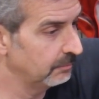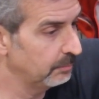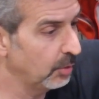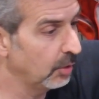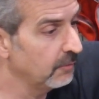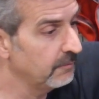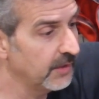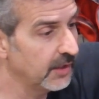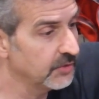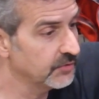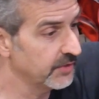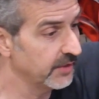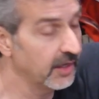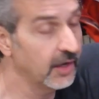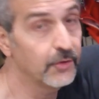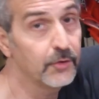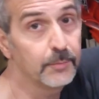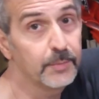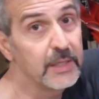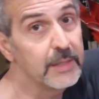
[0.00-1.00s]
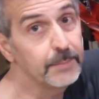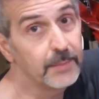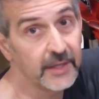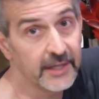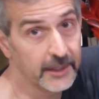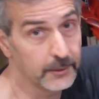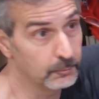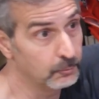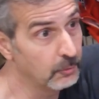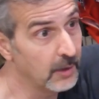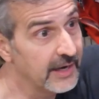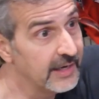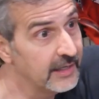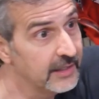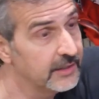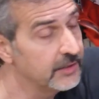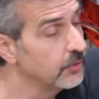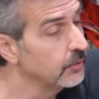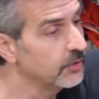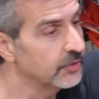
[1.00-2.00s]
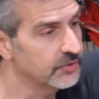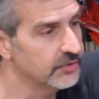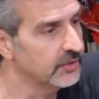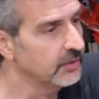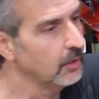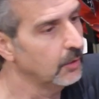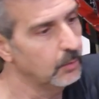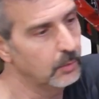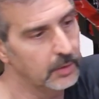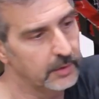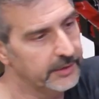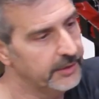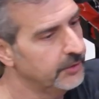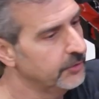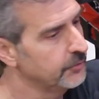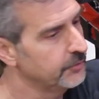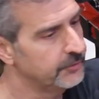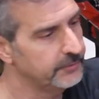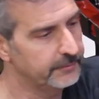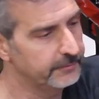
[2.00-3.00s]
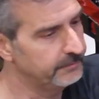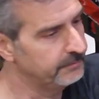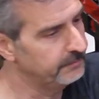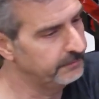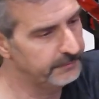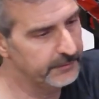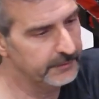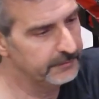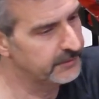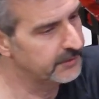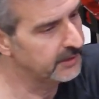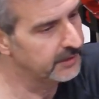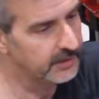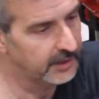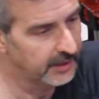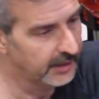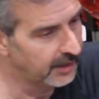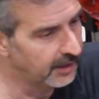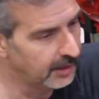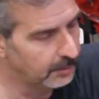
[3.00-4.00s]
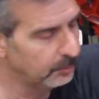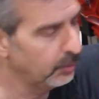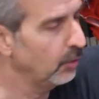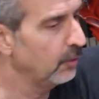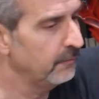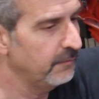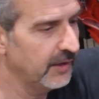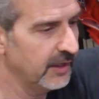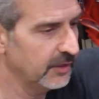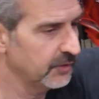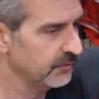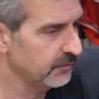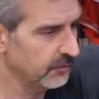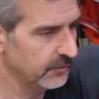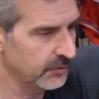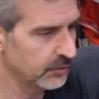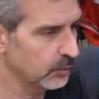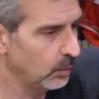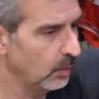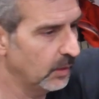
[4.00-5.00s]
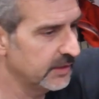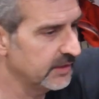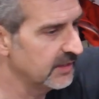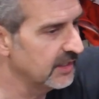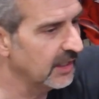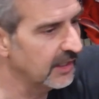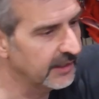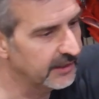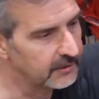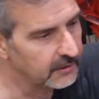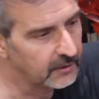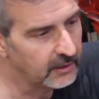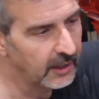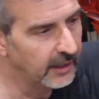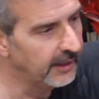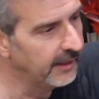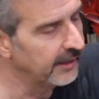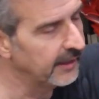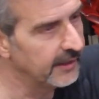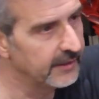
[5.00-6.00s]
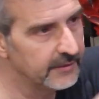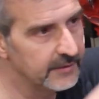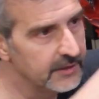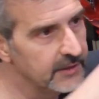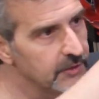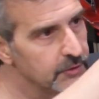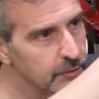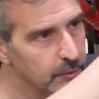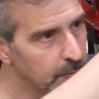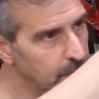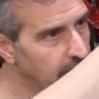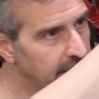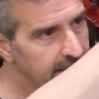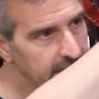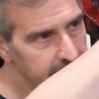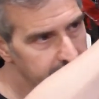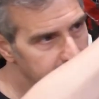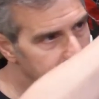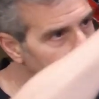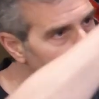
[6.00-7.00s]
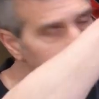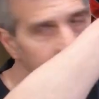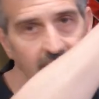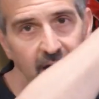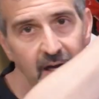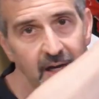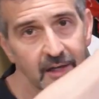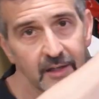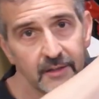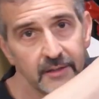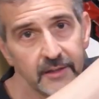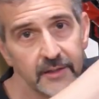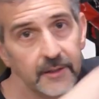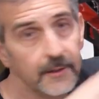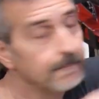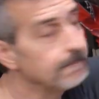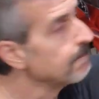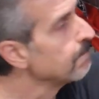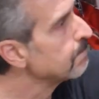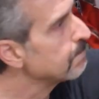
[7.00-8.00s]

profiles that other people had rated. You could see, oh, well, here's 50 profiles for this one title, and these are rated very highly,